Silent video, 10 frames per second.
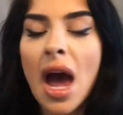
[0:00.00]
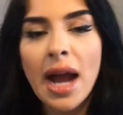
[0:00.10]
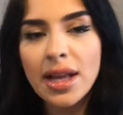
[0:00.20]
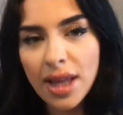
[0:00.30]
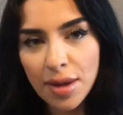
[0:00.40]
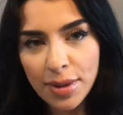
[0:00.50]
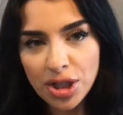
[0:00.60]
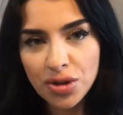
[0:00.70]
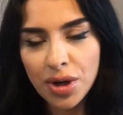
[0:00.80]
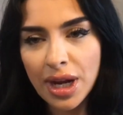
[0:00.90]
I like my
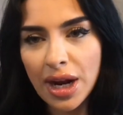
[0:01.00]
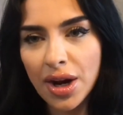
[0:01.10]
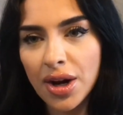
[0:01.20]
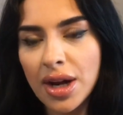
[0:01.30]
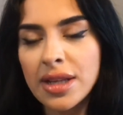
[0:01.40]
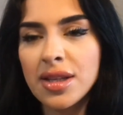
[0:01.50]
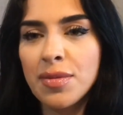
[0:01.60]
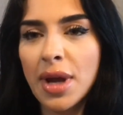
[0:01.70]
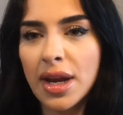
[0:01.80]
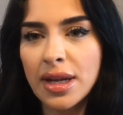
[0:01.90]
short hair, and to
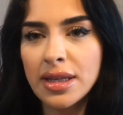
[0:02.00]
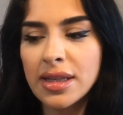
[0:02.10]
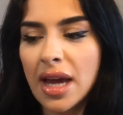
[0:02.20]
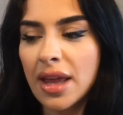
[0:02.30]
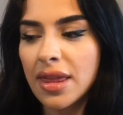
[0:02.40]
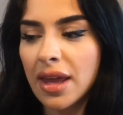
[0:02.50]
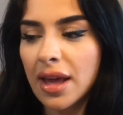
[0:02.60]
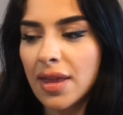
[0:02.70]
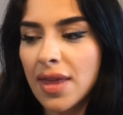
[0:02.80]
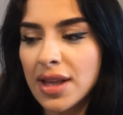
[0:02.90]
be honest, I
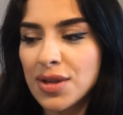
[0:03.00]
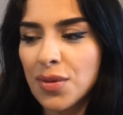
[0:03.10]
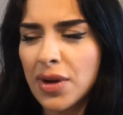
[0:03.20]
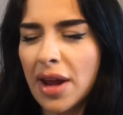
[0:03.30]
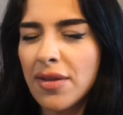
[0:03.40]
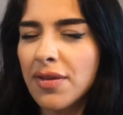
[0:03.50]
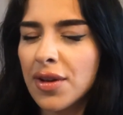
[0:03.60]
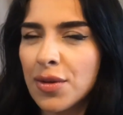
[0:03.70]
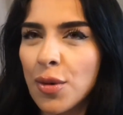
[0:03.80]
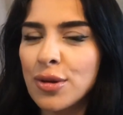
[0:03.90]
think that's when I
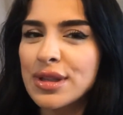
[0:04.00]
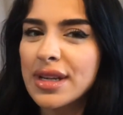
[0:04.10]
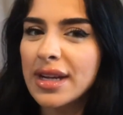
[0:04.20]
feel most